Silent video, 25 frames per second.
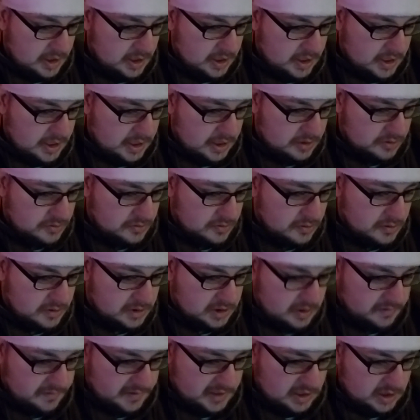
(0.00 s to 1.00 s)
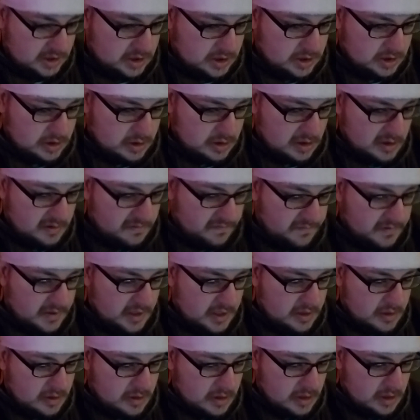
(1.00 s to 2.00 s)
Androsovich,
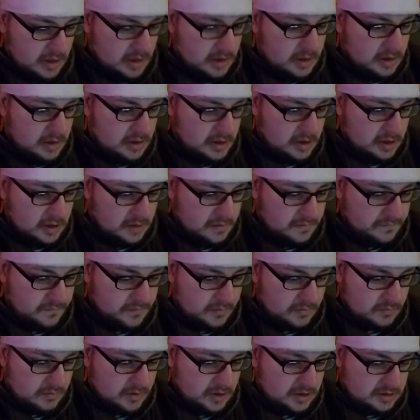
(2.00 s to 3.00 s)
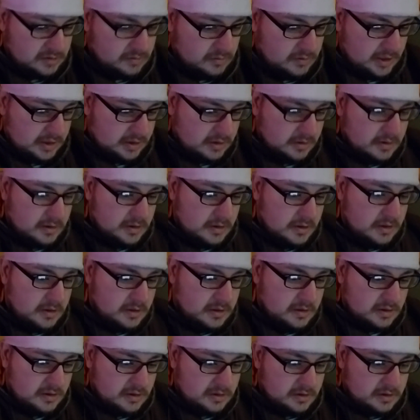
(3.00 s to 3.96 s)
father of Rust director